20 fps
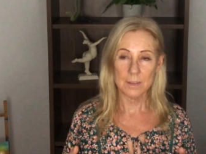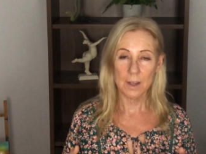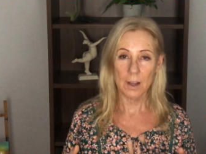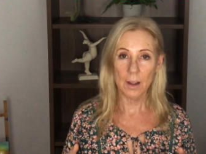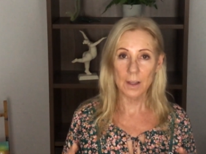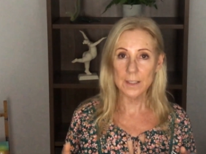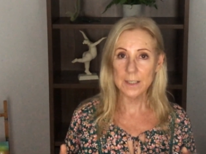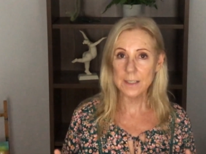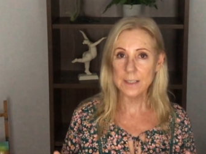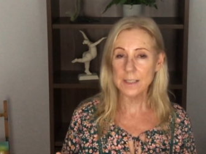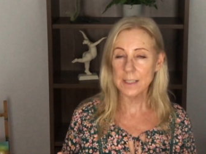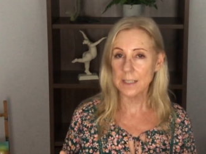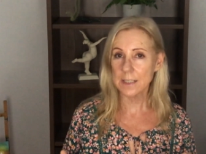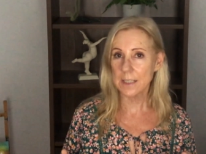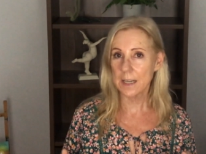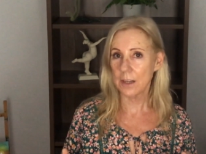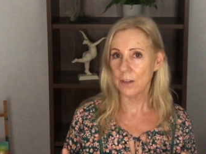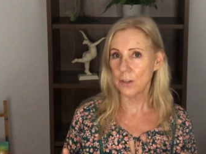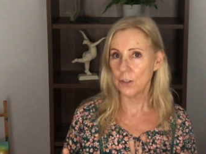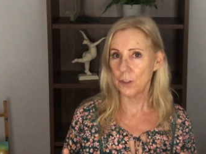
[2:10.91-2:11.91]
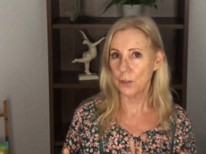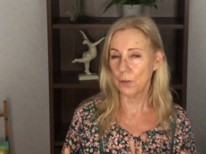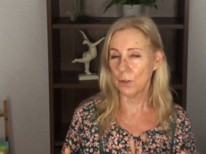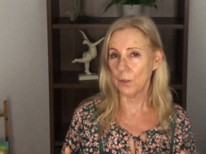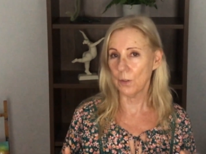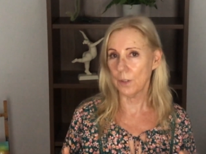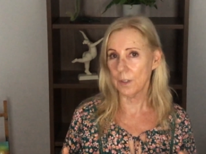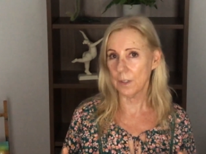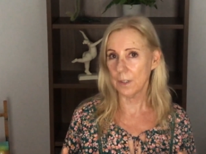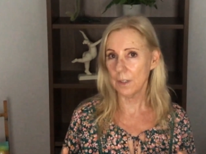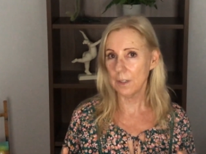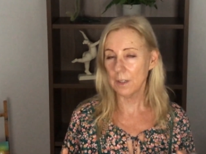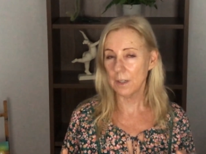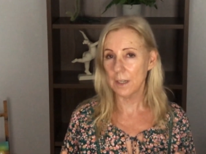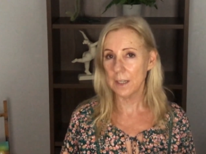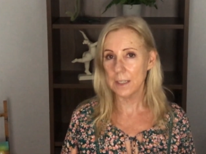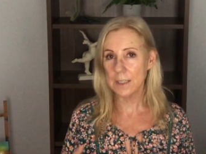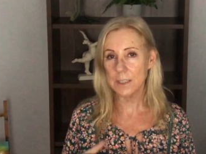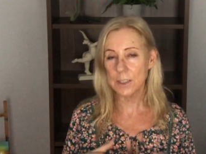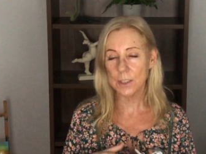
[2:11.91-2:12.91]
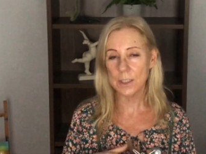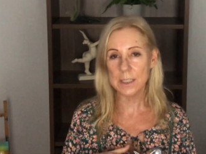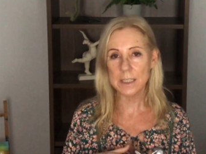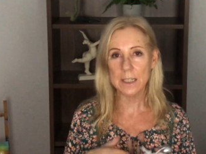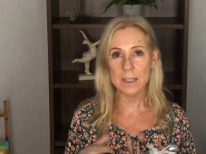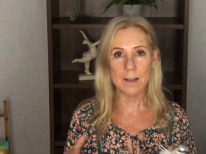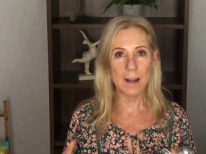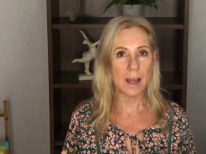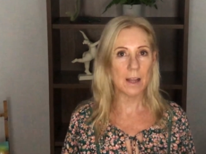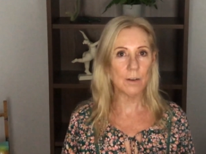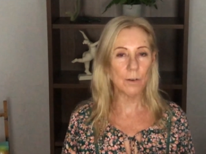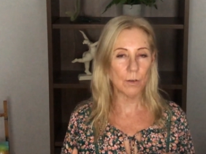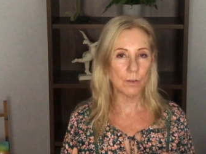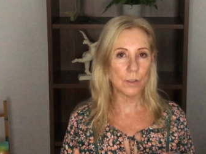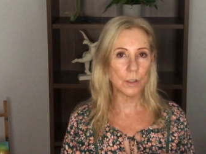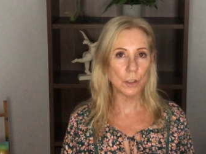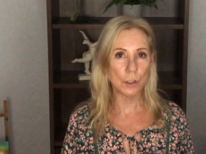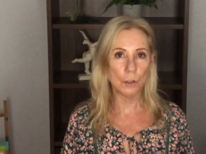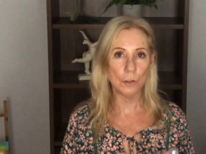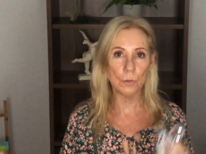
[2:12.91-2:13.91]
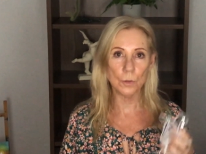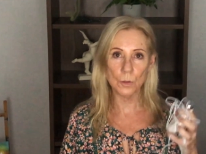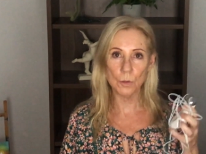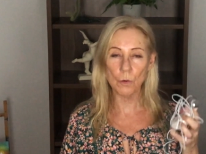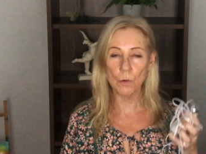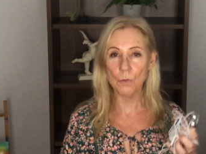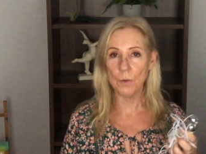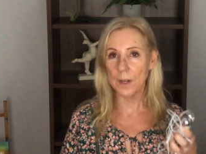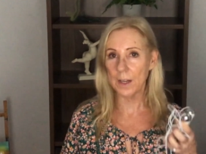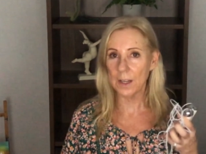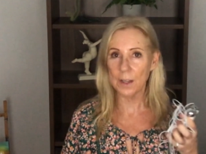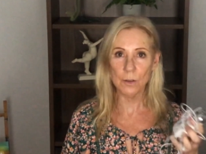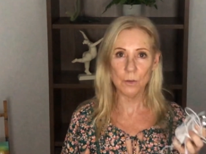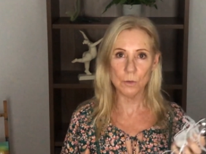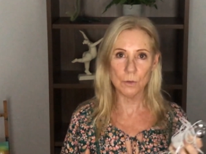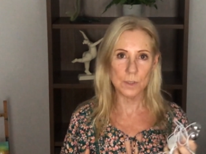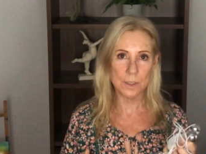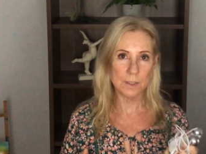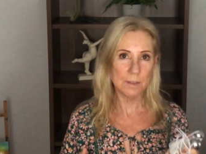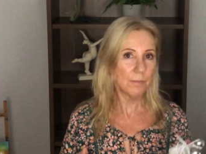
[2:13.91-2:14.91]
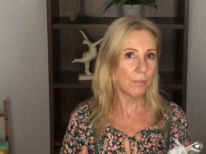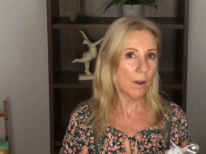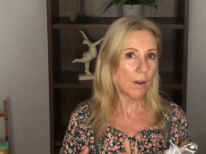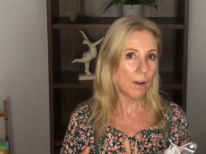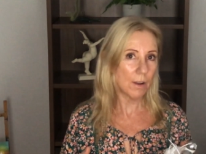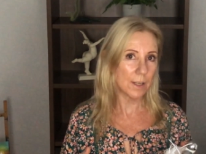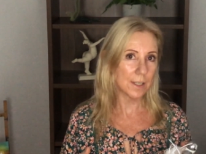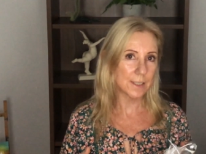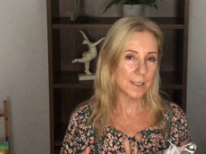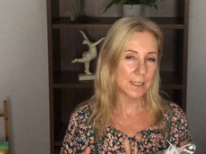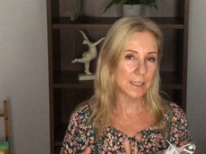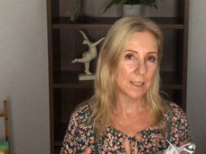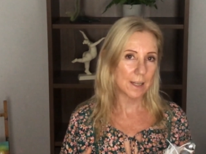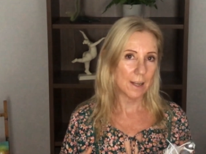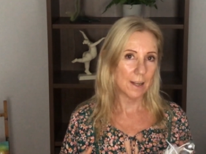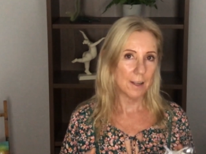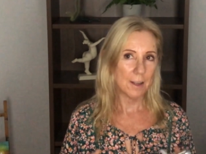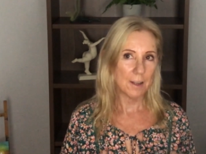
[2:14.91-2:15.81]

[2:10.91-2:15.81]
I guess that's how you should look at it. It's just an add-on to an already good device.